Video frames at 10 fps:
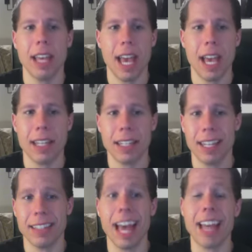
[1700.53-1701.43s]
and
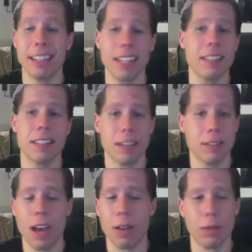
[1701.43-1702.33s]
that led to their
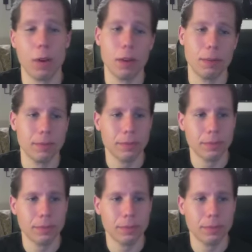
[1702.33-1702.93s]
downfall.